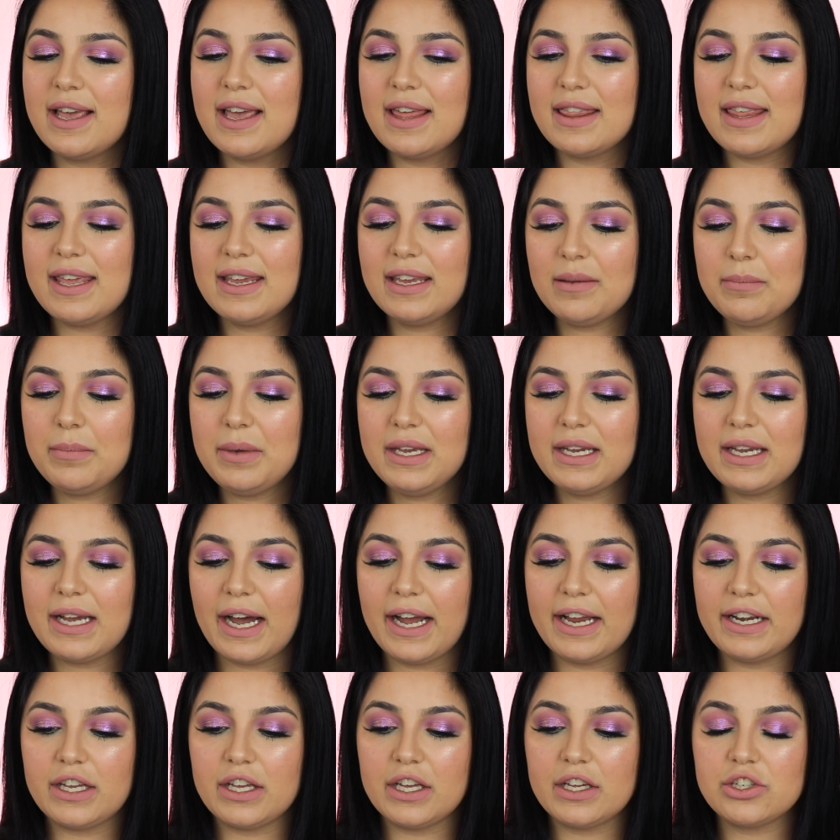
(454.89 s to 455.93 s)
they can be
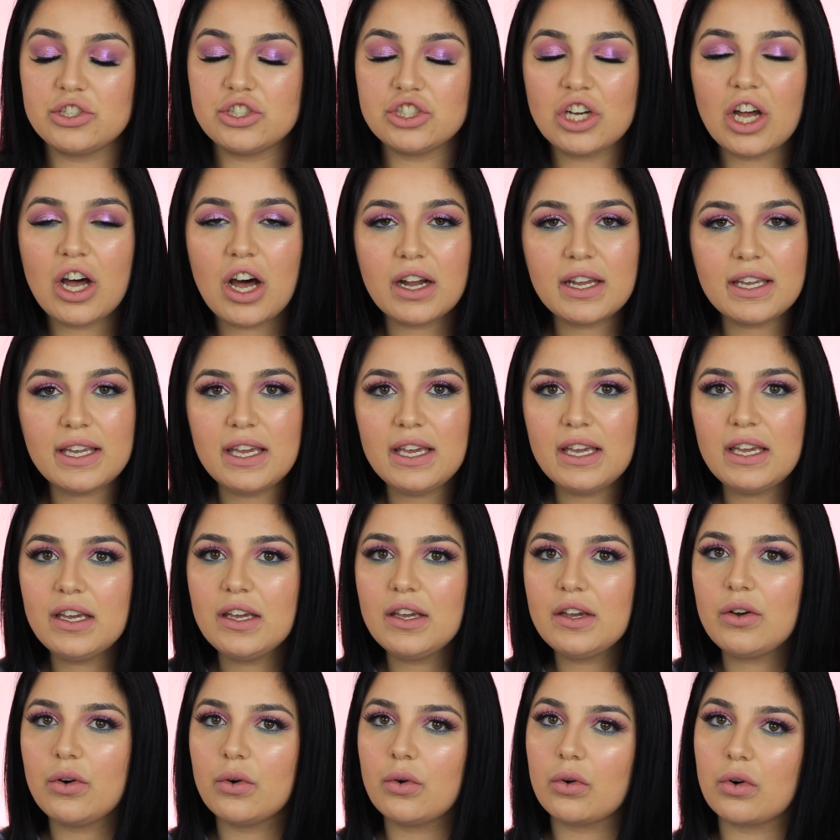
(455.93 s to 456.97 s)
kind of
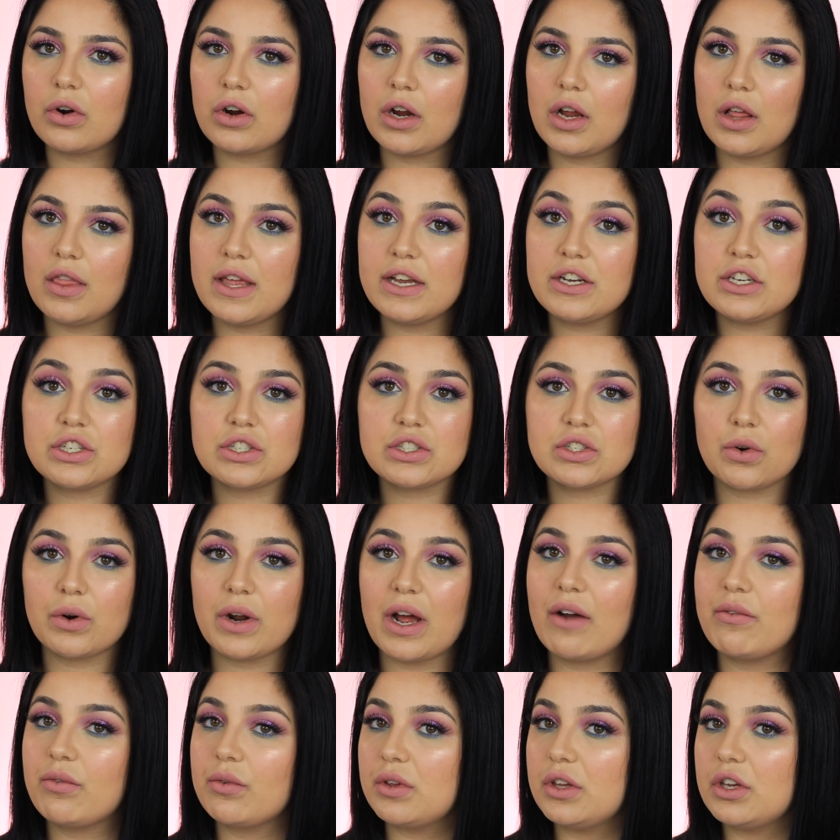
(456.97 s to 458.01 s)
chalky or they just don't
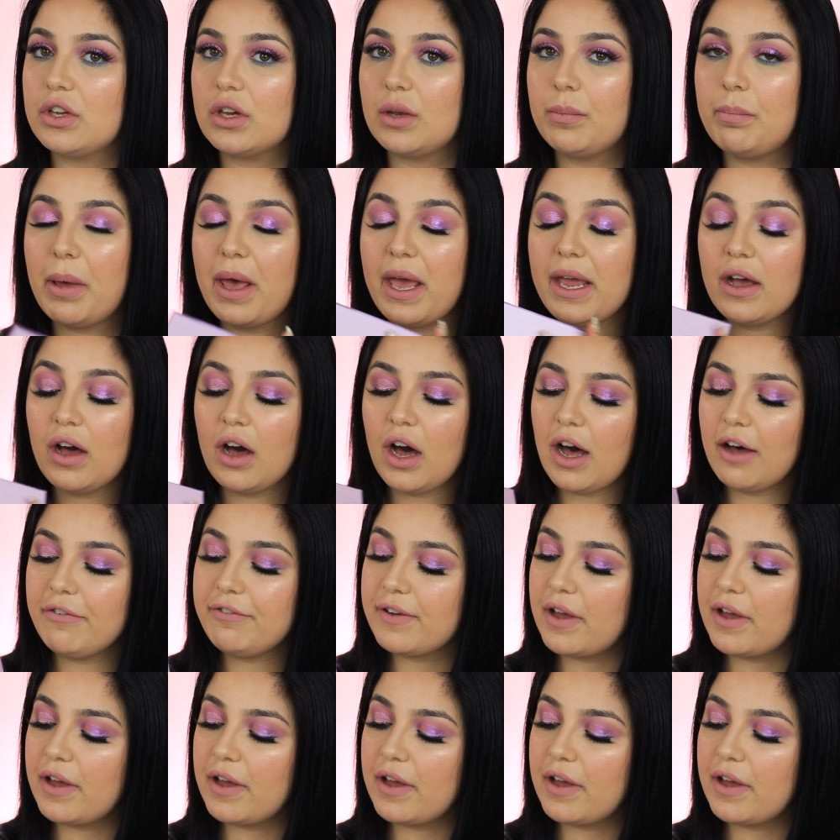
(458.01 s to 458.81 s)
have really good payoff,